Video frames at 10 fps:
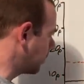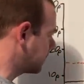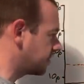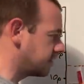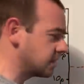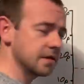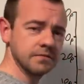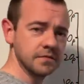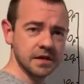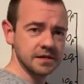want to,
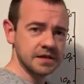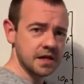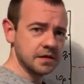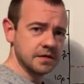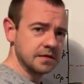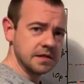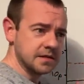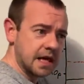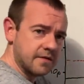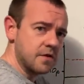as I said,
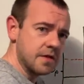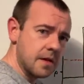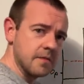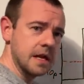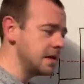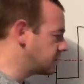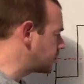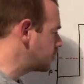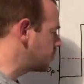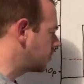divert them
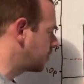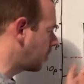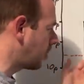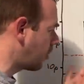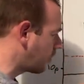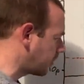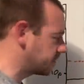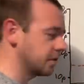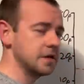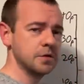into your hot
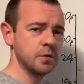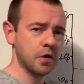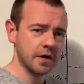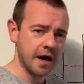water, into your